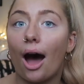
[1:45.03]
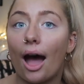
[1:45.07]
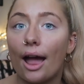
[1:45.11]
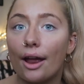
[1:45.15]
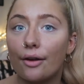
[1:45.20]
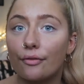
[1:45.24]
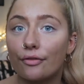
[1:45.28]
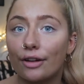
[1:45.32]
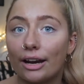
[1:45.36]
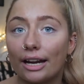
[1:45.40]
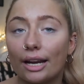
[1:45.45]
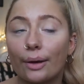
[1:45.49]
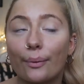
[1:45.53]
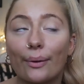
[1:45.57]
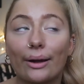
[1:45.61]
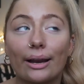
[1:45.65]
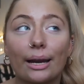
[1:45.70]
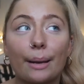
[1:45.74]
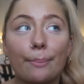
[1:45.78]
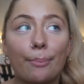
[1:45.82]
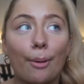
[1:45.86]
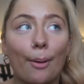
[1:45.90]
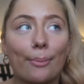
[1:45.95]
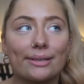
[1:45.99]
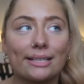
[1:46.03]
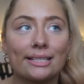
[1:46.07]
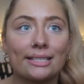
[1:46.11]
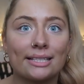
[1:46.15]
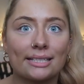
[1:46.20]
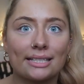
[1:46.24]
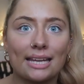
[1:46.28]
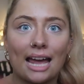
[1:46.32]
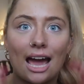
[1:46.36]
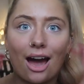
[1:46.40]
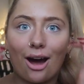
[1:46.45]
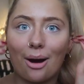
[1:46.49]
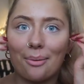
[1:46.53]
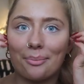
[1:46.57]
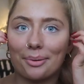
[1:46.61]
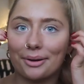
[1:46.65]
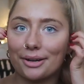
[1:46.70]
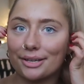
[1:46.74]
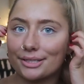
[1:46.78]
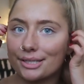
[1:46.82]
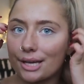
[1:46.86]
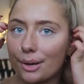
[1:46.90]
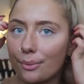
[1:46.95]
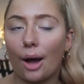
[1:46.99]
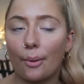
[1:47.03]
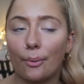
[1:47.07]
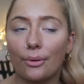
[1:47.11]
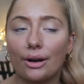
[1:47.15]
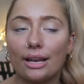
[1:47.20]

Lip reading: I really quickly popped into town because I